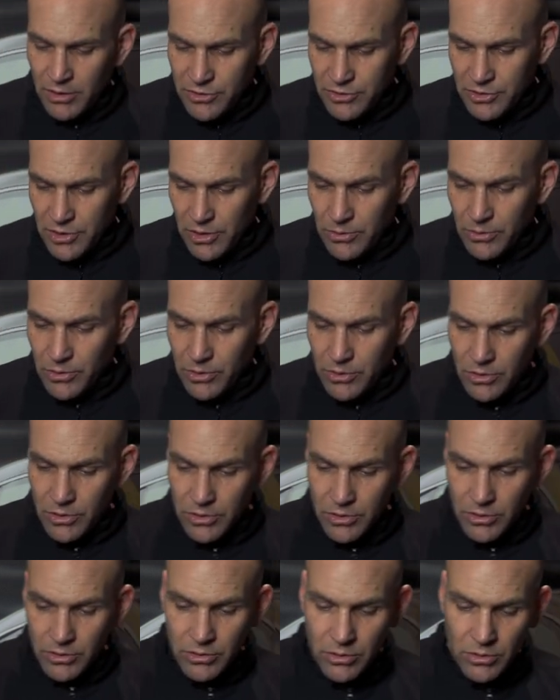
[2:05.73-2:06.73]
So,
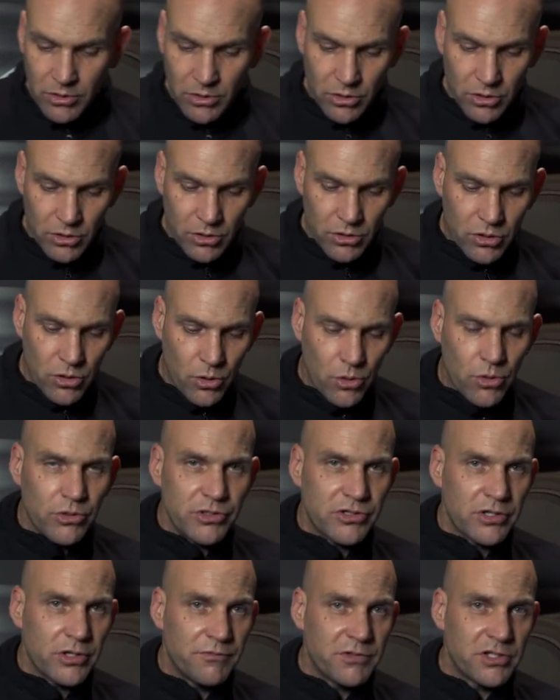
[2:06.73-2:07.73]

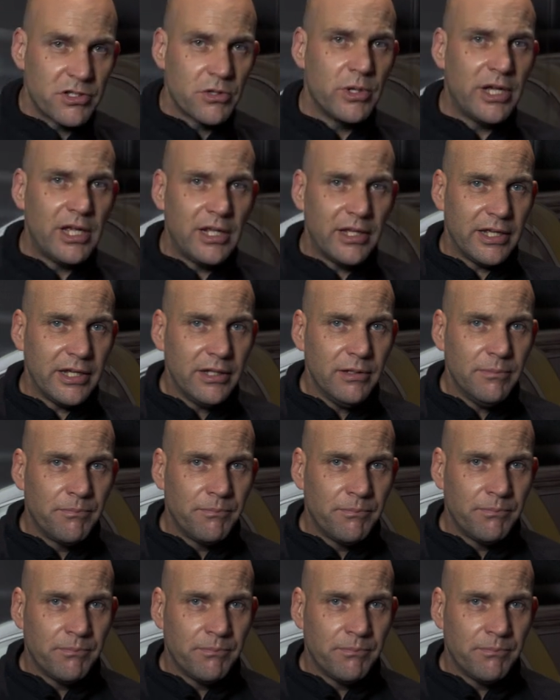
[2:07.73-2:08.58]
cause of squealing,